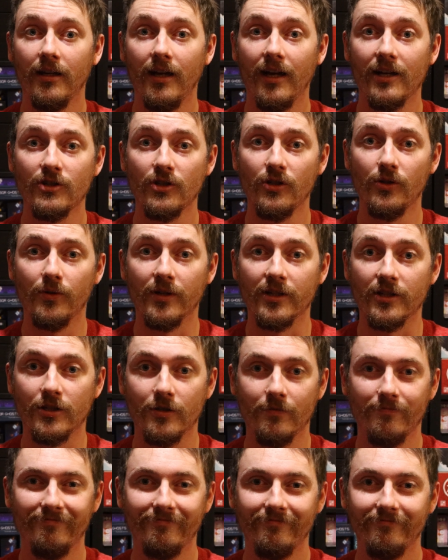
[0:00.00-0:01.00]
As
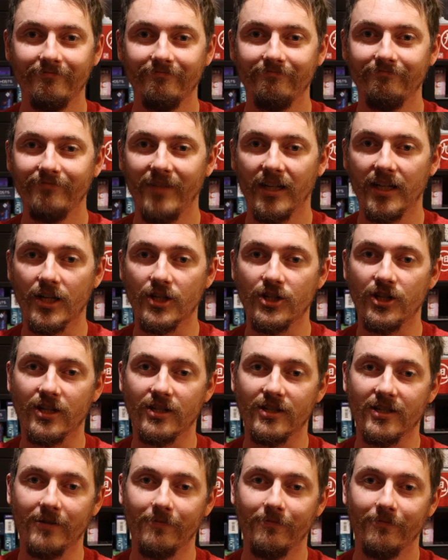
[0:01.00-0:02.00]
always, I'll catch you
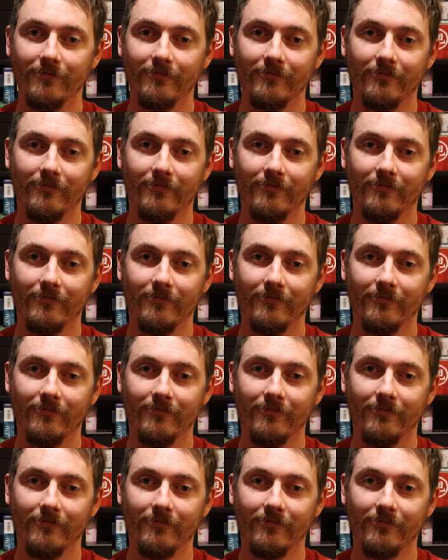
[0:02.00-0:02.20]
next time.